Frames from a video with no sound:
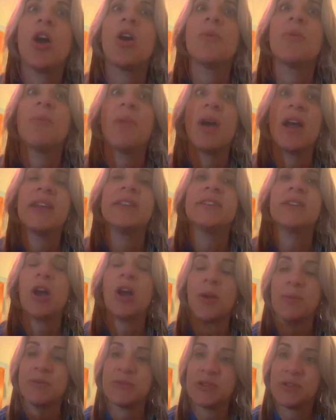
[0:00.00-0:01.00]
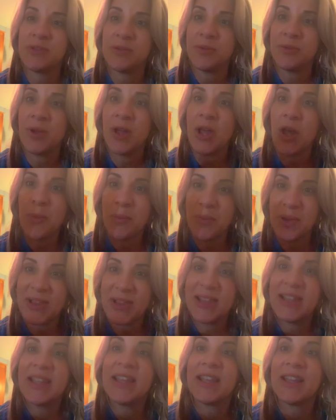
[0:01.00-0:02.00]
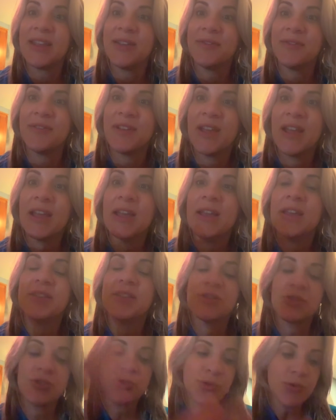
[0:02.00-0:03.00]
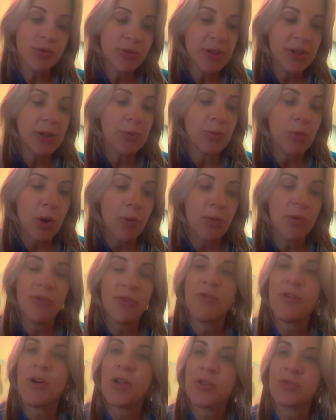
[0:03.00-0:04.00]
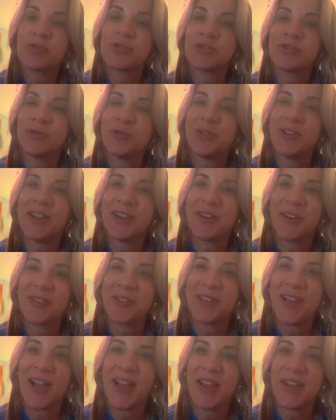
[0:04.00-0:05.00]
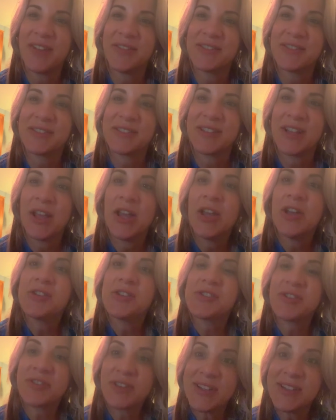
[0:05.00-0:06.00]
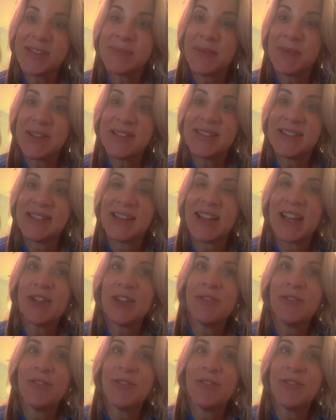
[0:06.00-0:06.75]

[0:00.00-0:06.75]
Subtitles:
our mind up to believe is truly what will follow suit in our lives. So let's spend today